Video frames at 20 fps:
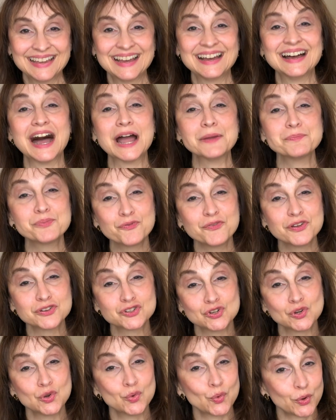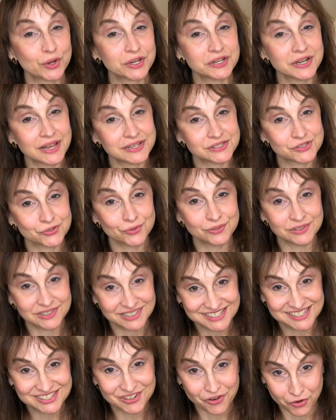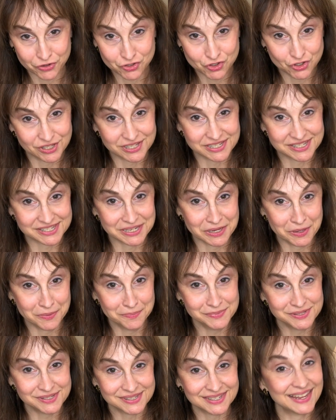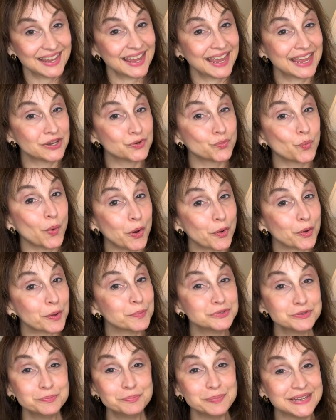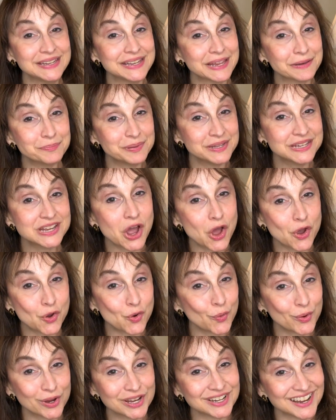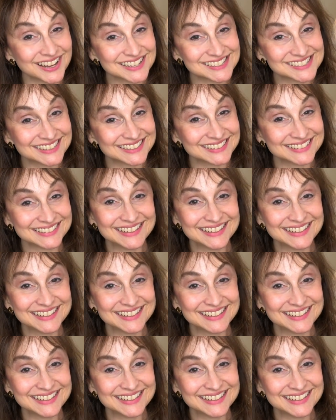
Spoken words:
I'm professional organizer Lisa Archilla Sims, and welcome to Bee and Peacock Organizing.